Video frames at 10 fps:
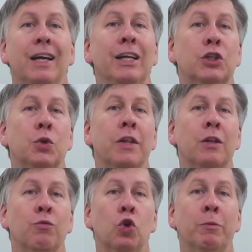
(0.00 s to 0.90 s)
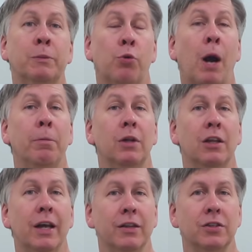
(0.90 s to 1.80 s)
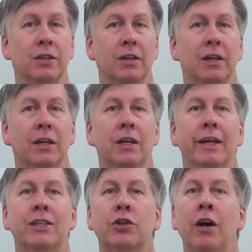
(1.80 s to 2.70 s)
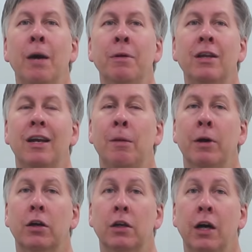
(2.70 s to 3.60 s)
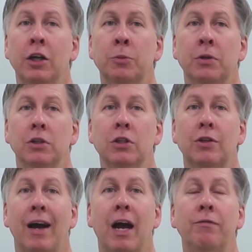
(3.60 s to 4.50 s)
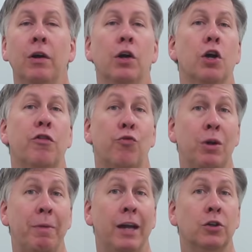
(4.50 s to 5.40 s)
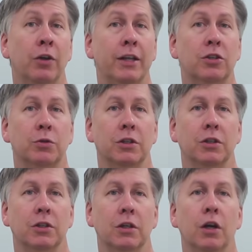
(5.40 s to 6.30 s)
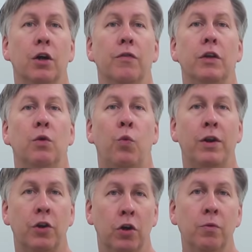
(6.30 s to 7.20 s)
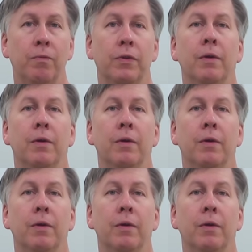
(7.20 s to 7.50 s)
Ensure that the room is properly lit. It's common in American hospitals to have three major light sources, the window,